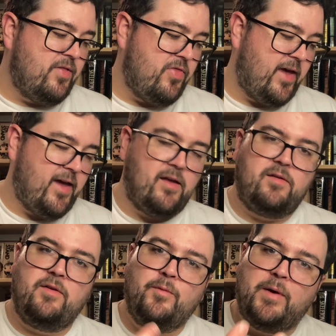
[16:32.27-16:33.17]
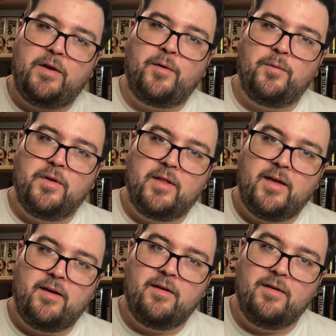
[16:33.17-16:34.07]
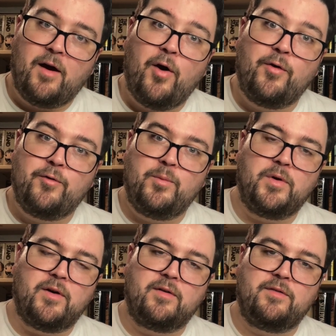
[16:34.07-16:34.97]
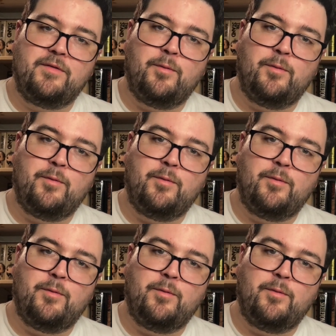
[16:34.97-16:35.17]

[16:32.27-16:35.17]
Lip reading: that we don't really own books,